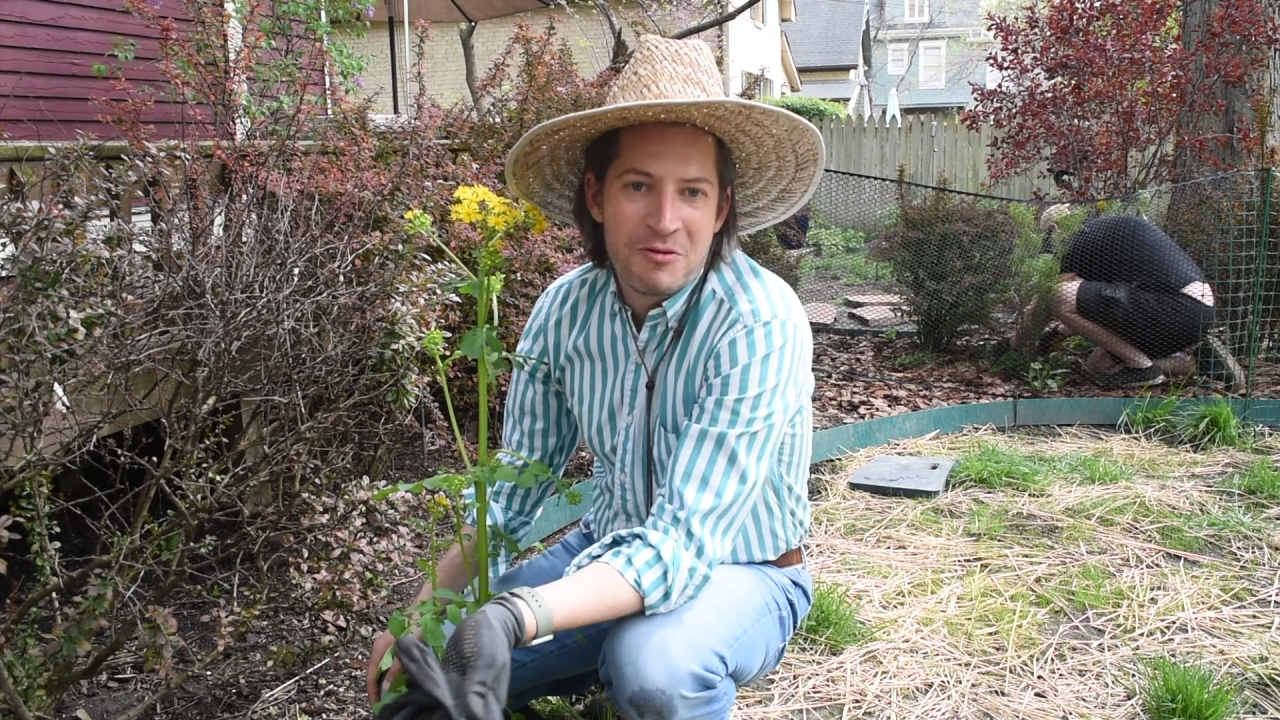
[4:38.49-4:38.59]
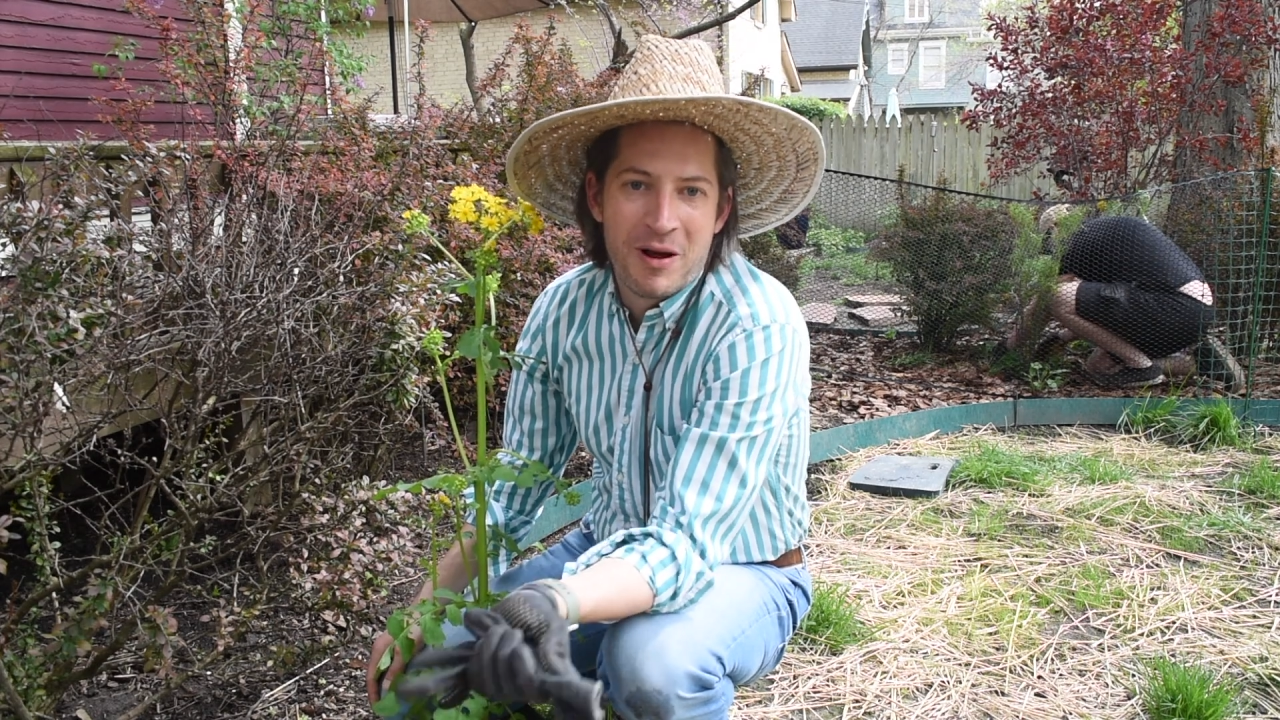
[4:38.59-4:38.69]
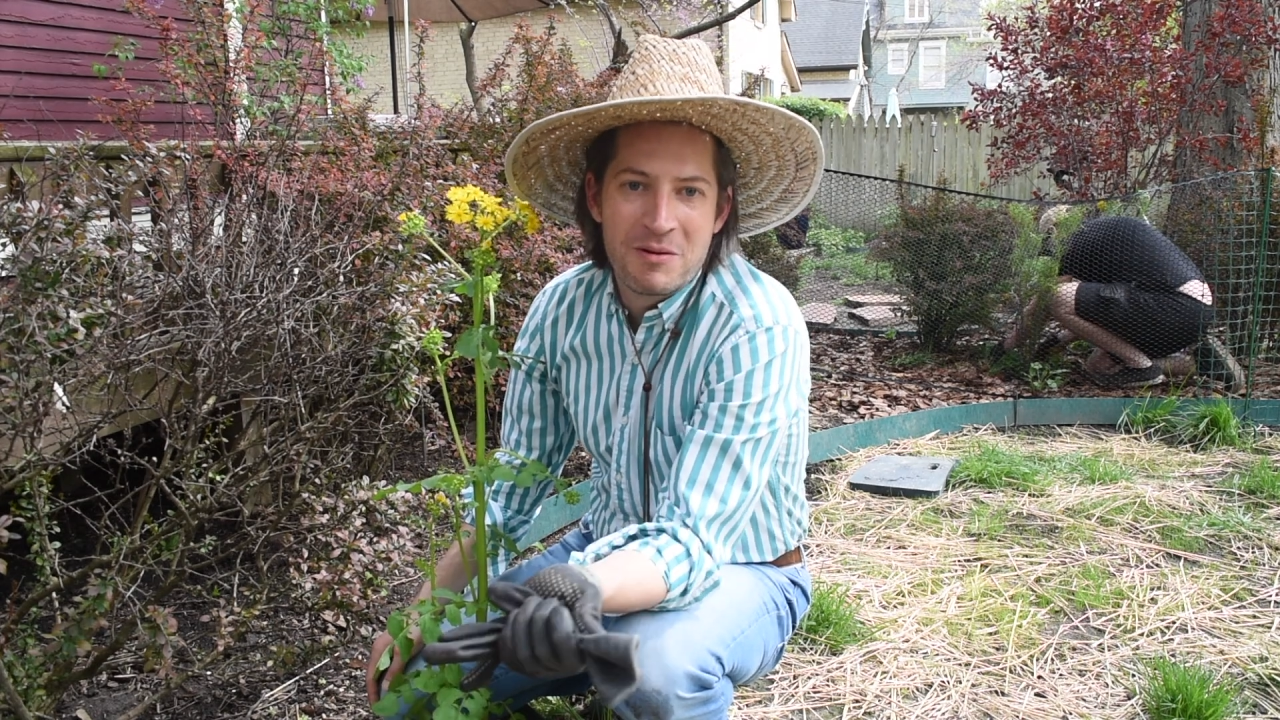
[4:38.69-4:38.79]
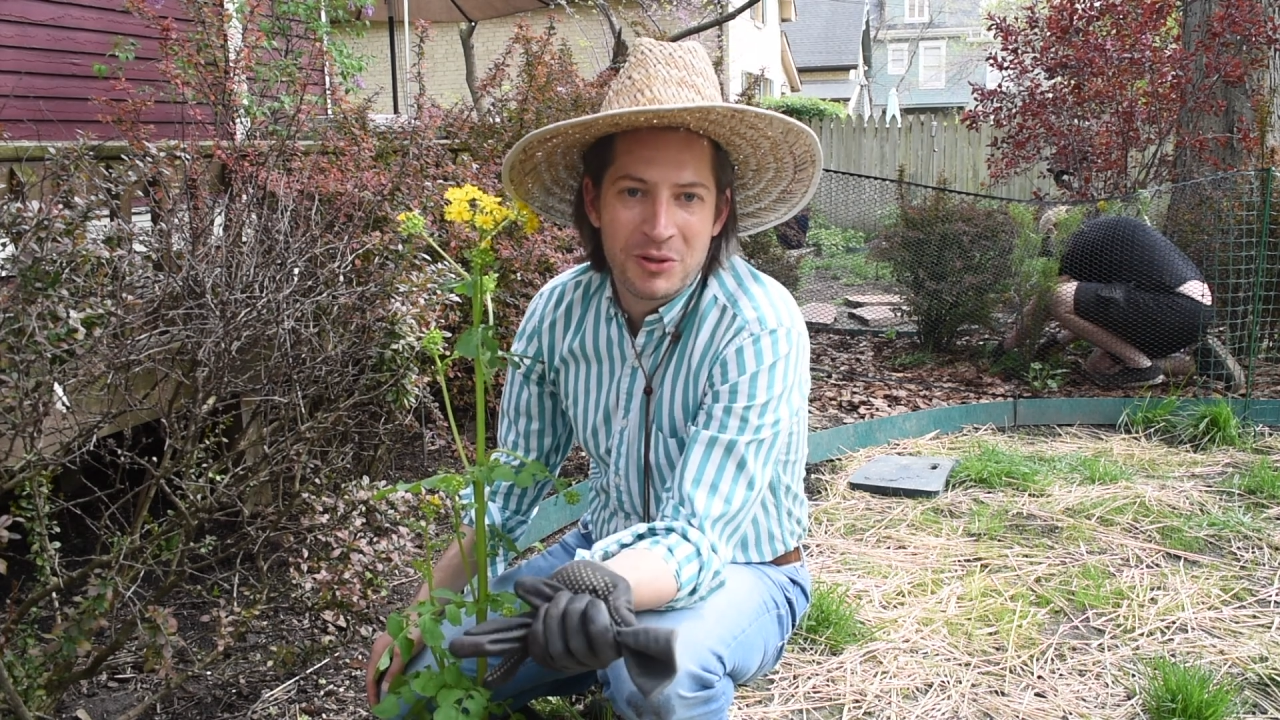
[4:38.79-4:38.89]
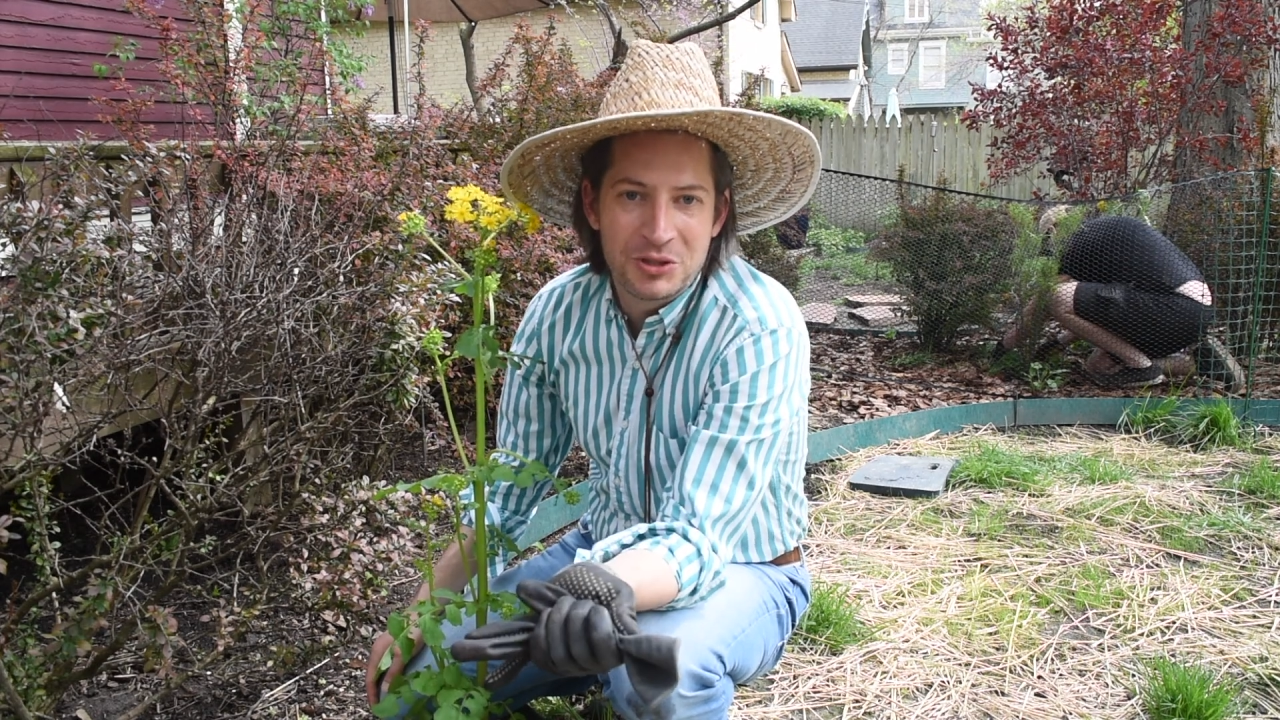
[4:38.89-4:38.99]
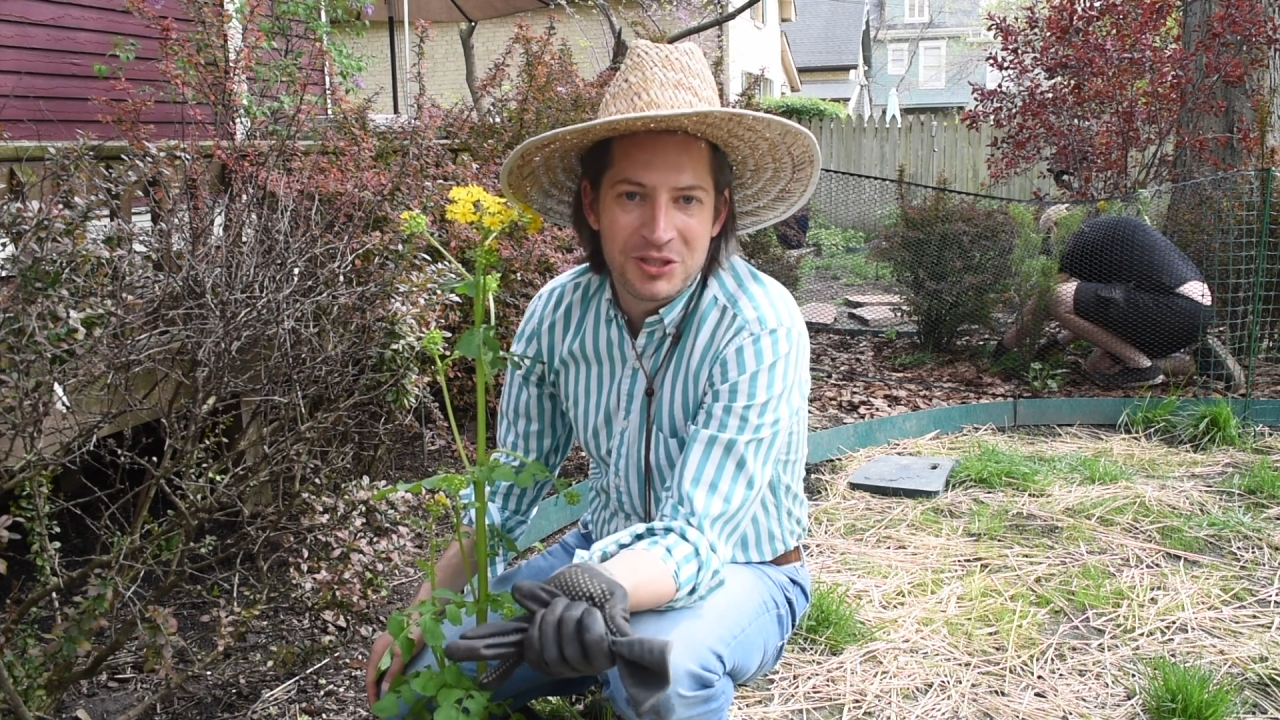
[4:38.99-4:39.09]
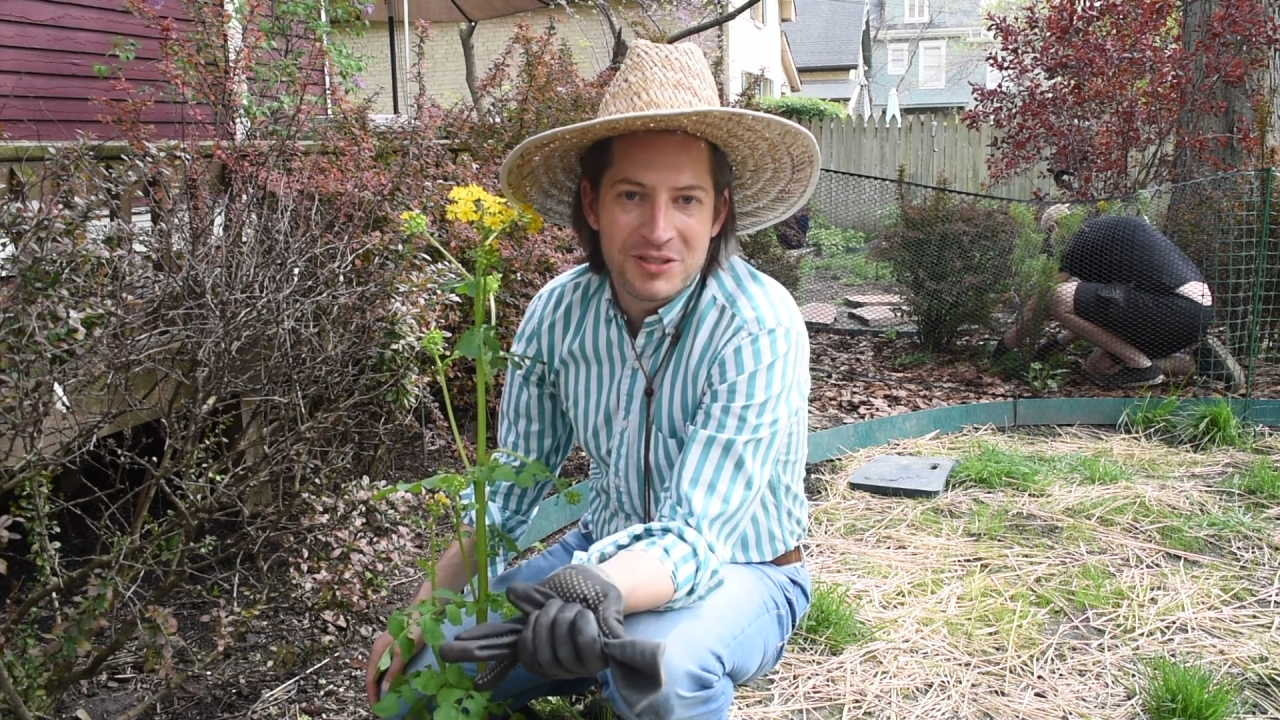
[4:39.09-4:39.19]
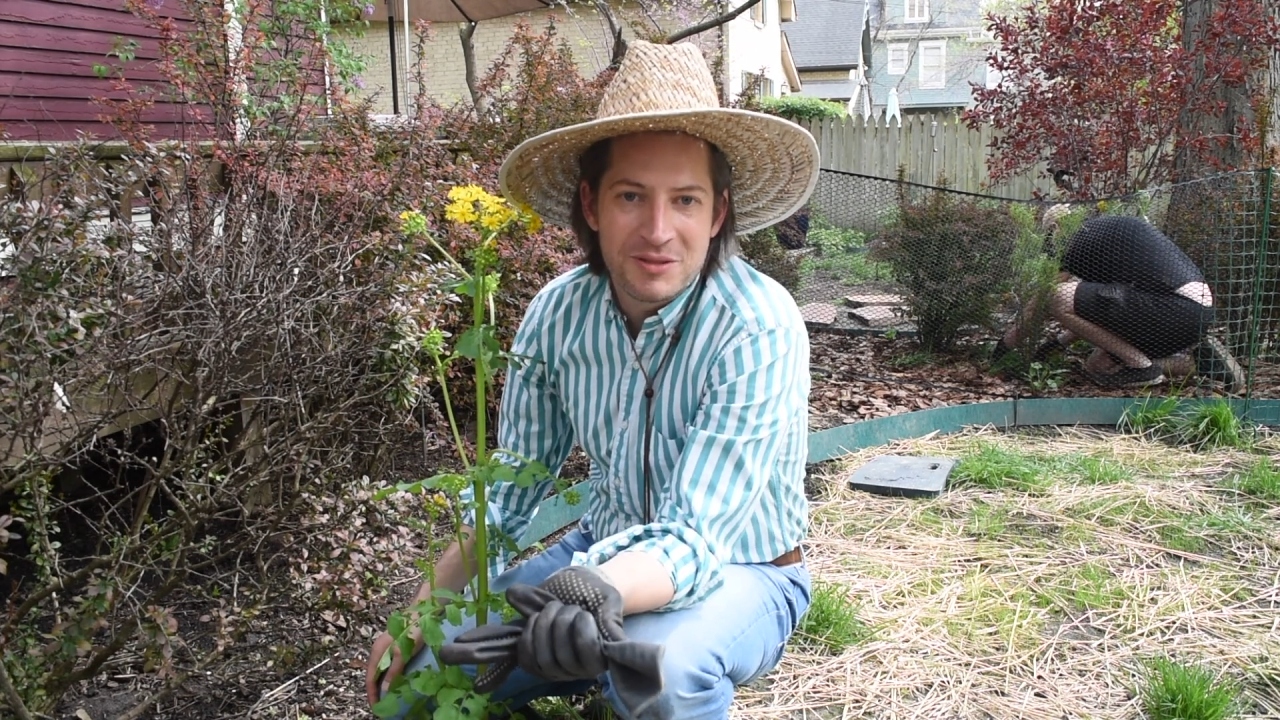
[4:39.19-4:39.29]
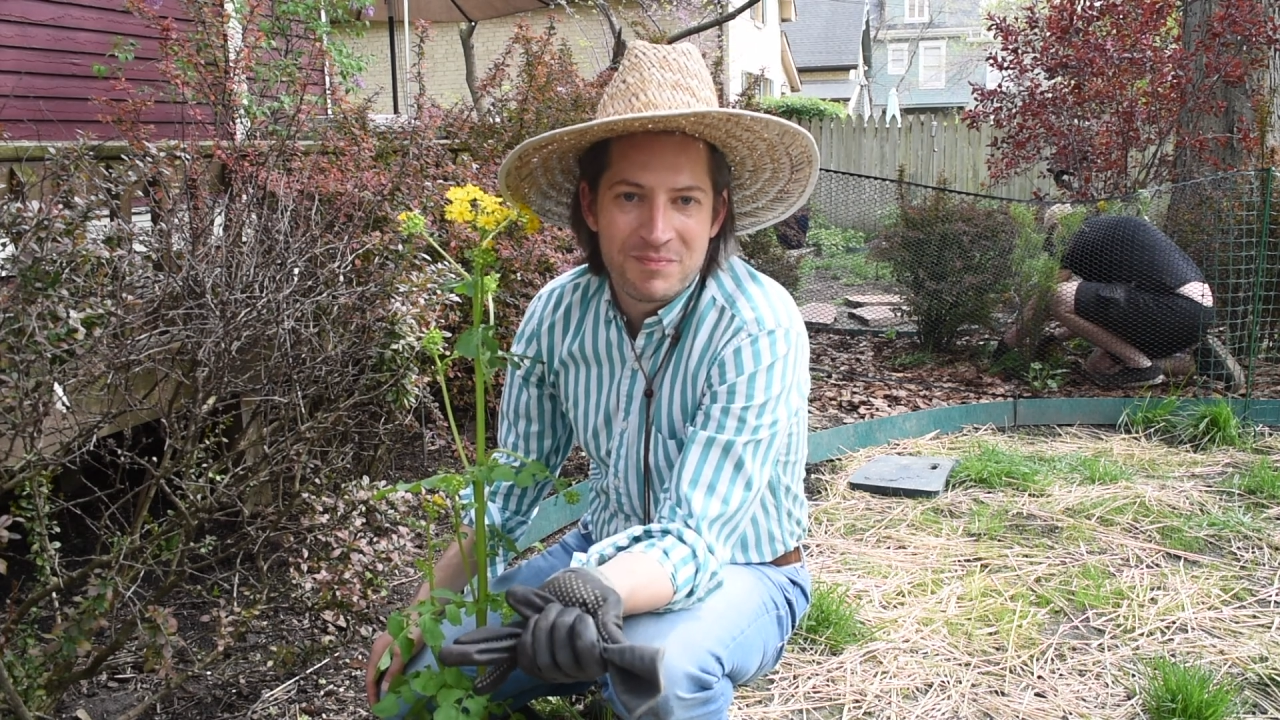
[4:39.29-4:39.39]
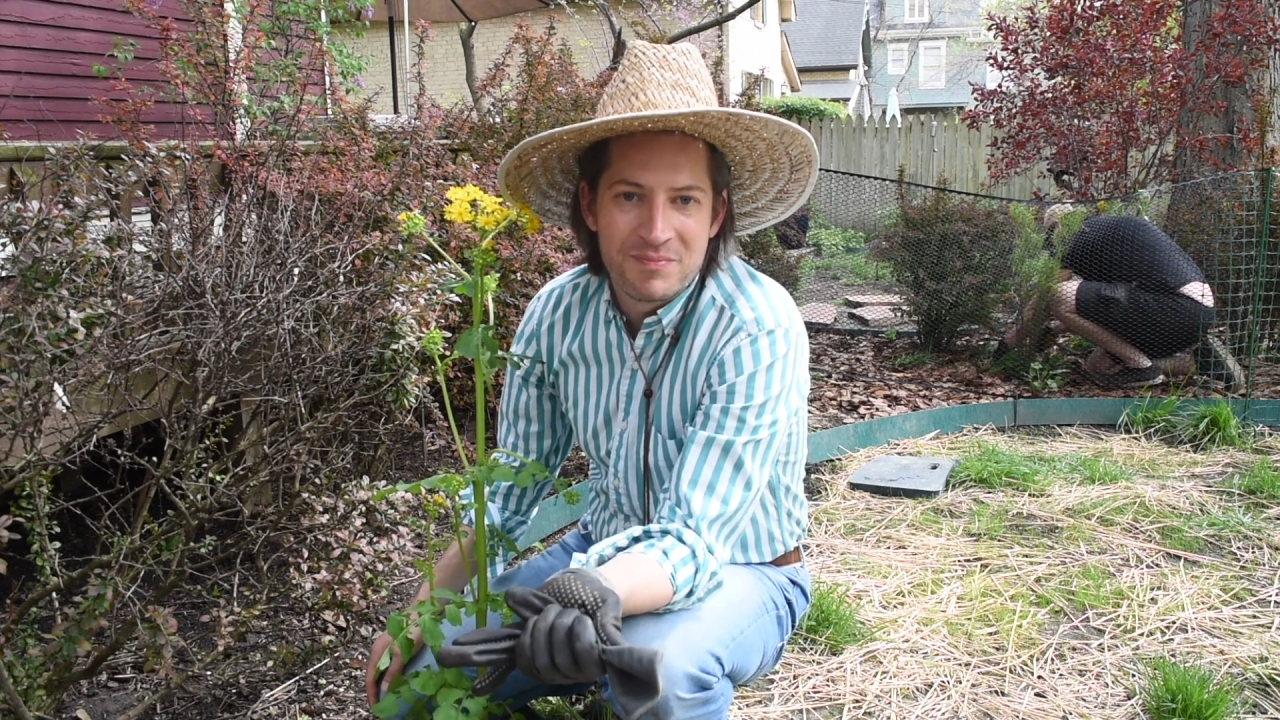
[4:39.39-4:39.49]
red bushes.